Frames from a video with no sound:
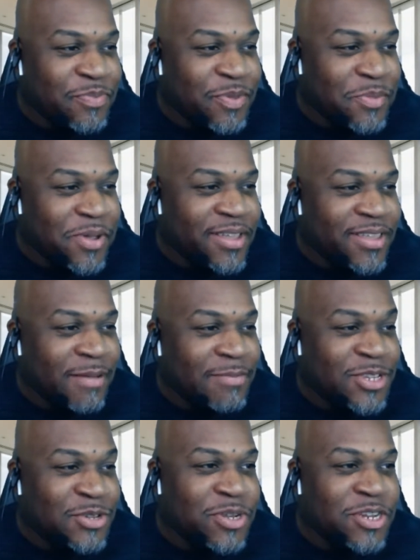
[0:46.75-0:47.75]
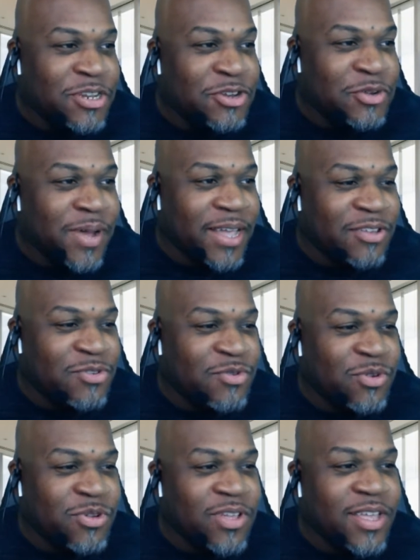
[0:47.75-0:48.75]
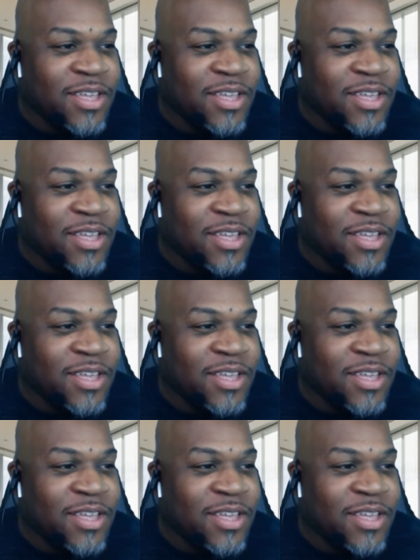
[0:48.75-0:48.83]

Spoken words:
but I'm just wanted to do my usual